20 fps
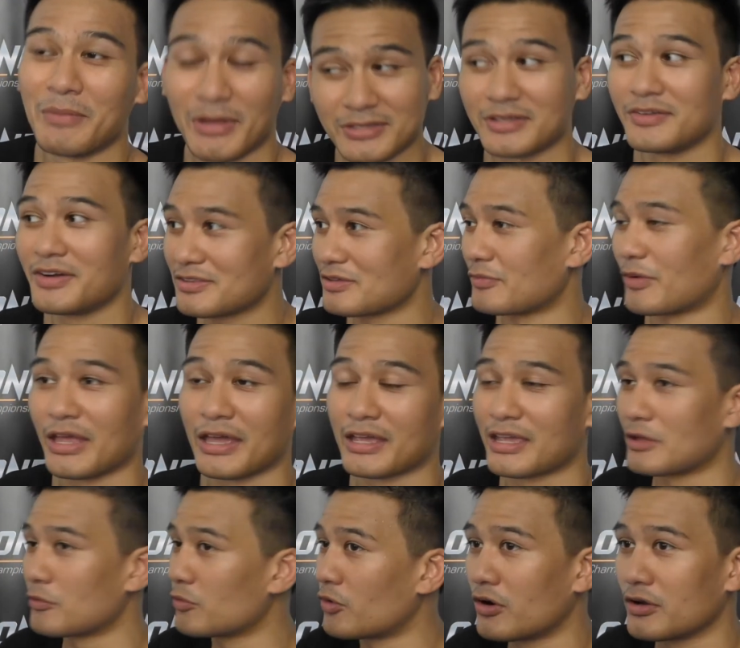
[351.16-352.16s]
but seriously, when I
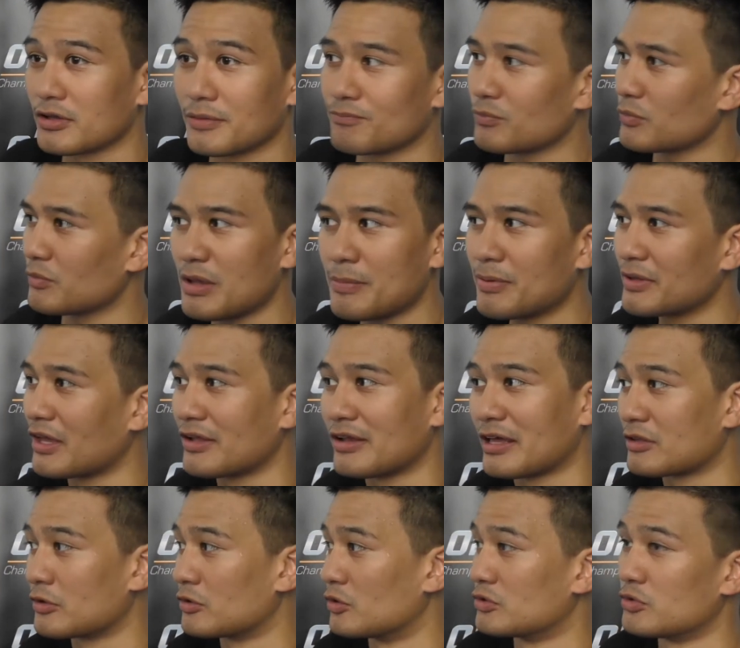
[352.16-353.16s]
get water, people don't
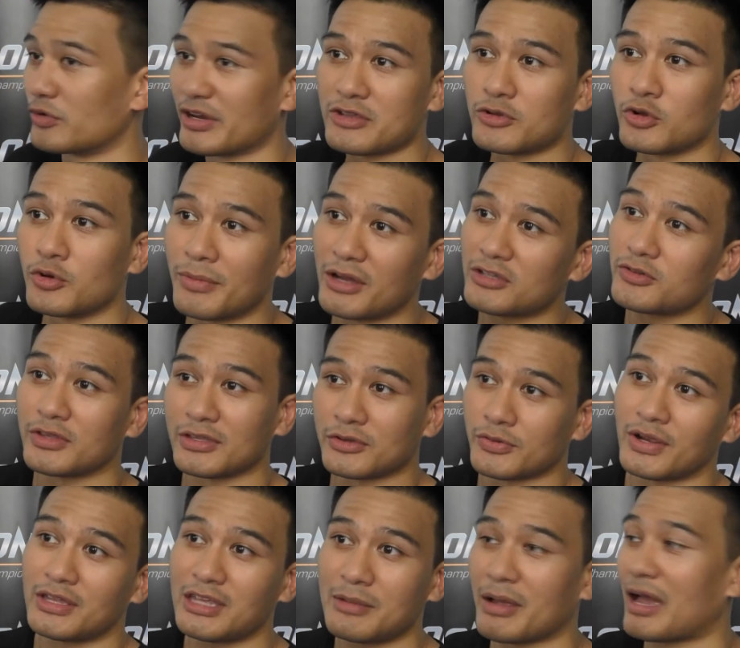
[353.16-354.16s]
like to drink too much when
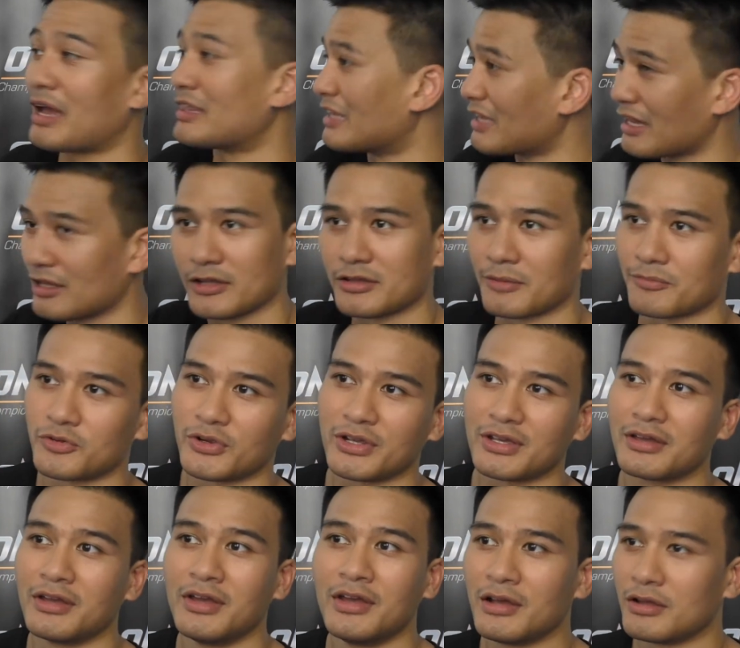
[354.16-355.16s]
training, but I need a lot of
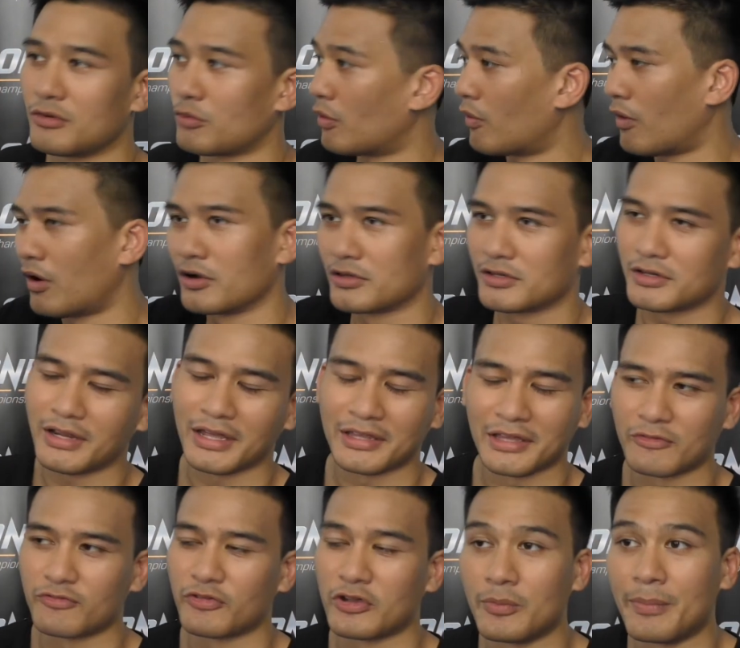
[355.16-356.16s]
drink water and
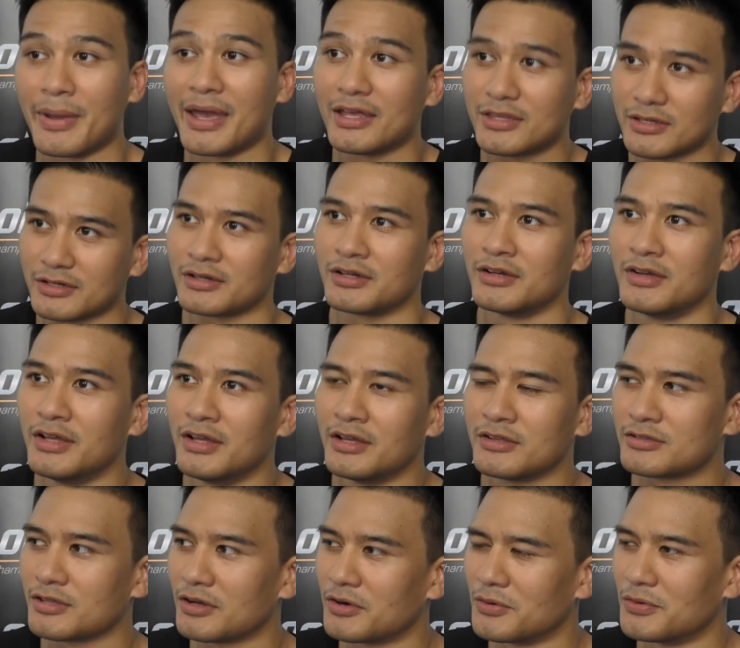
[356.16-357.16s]
I feel better.
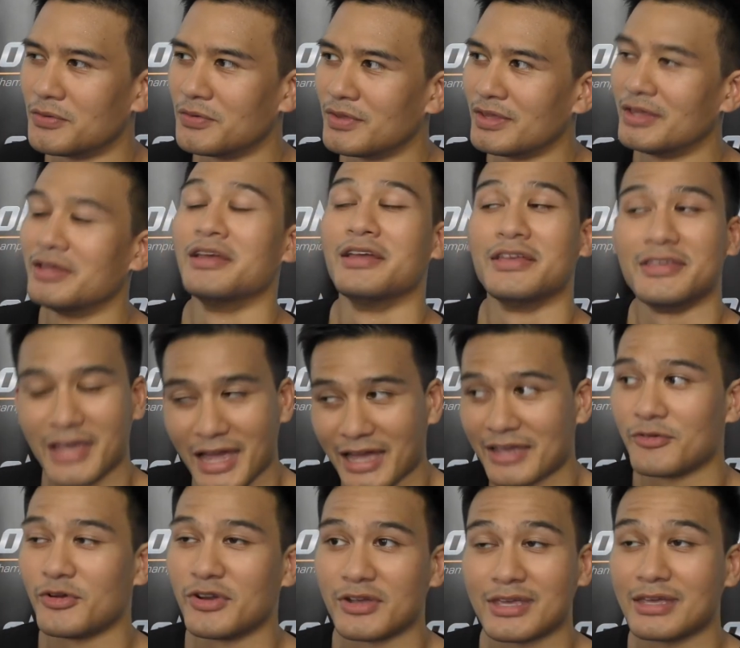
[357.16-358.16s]
So yeah,
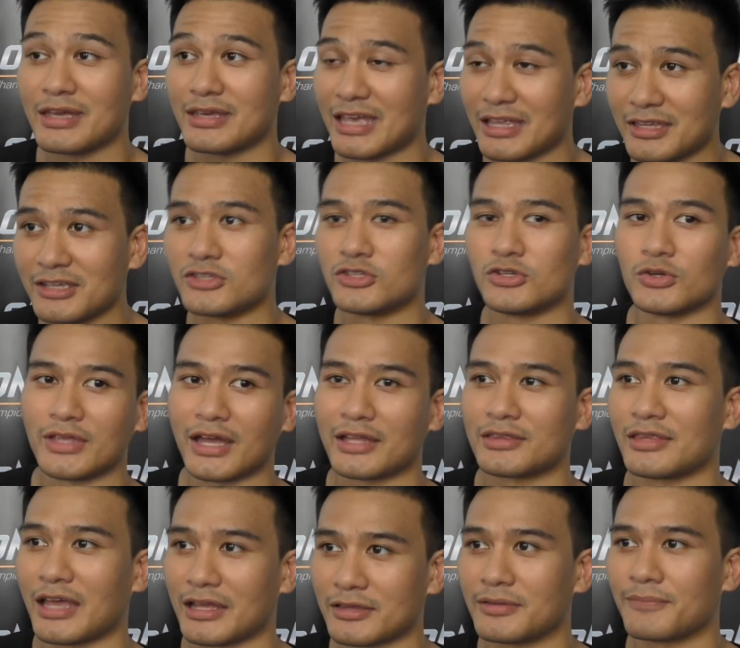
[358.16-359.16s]
I will get into
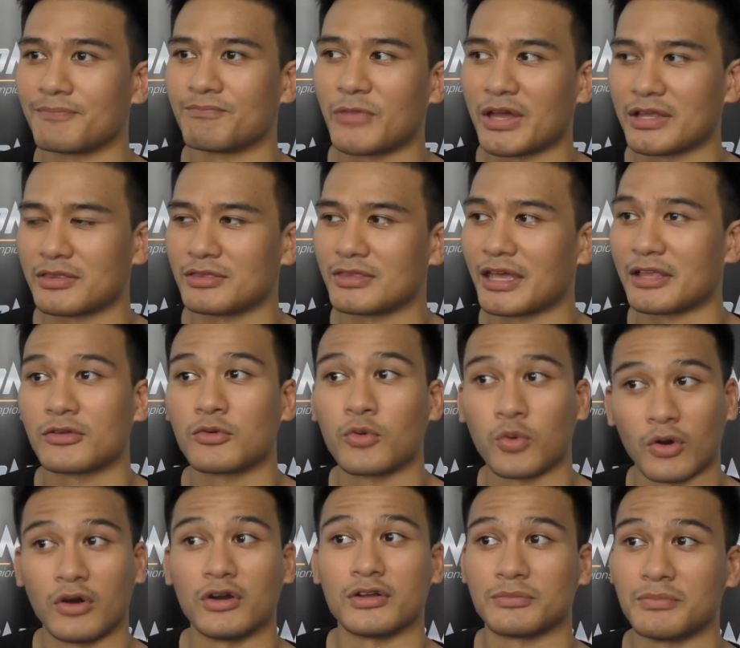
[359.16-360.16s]
that that that that
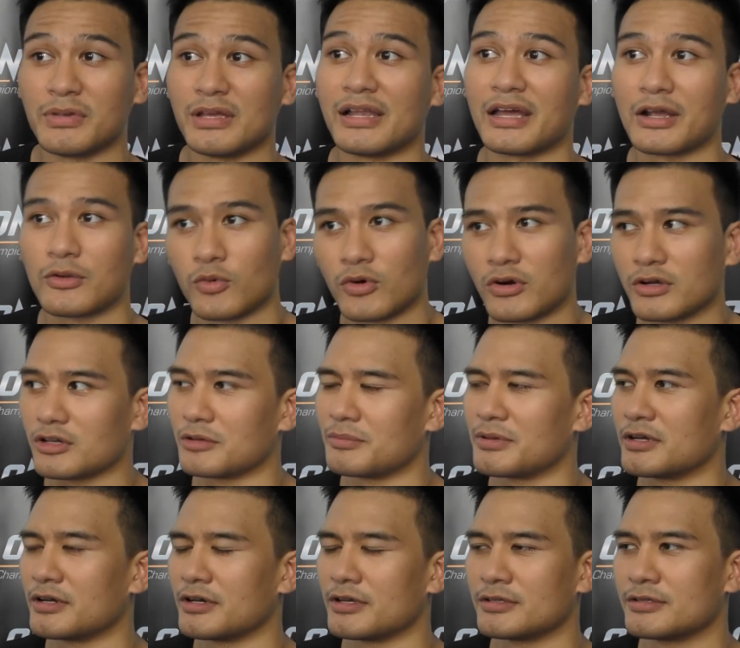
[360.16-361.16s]
quote, be like water,
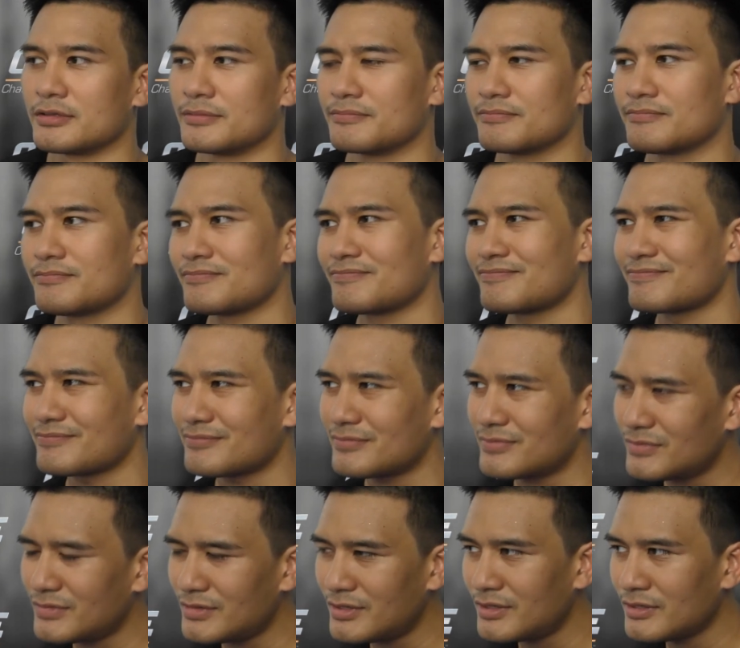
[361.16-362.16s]
because
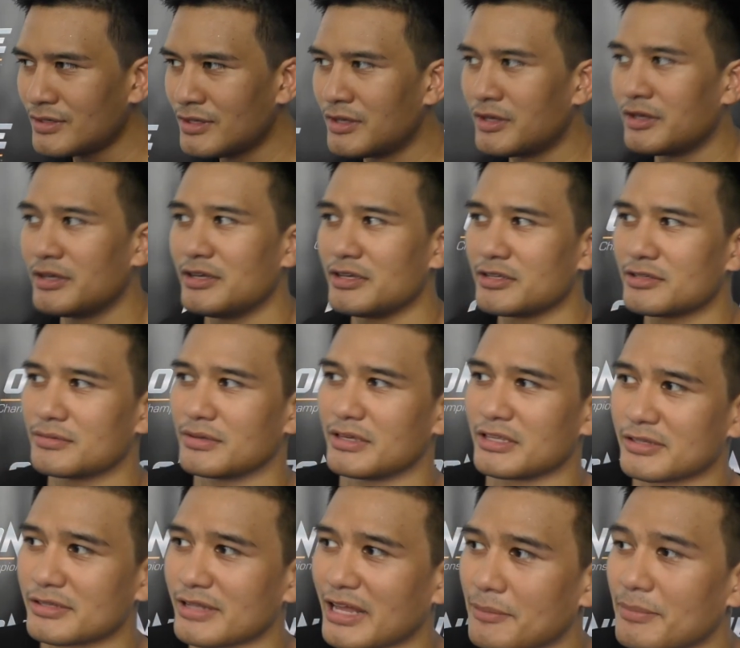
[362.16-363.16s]
it's,
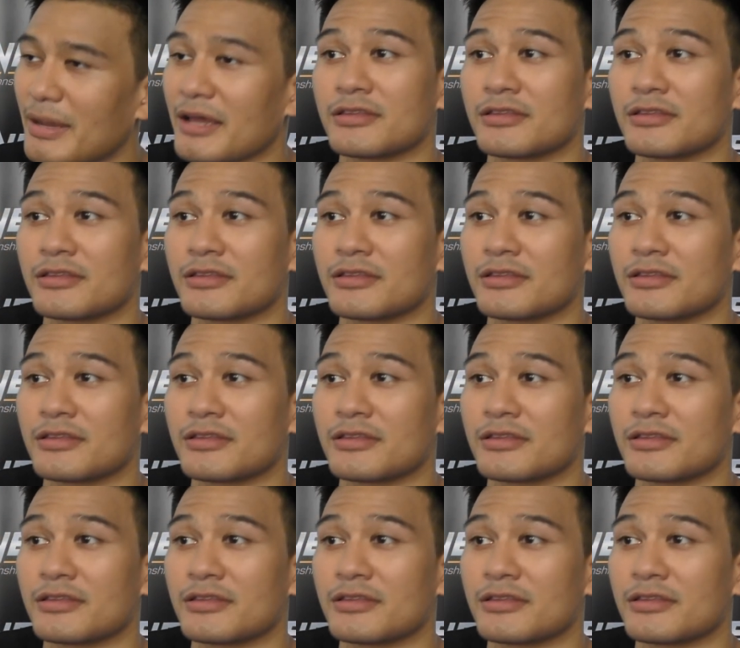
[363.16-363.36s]
it's like my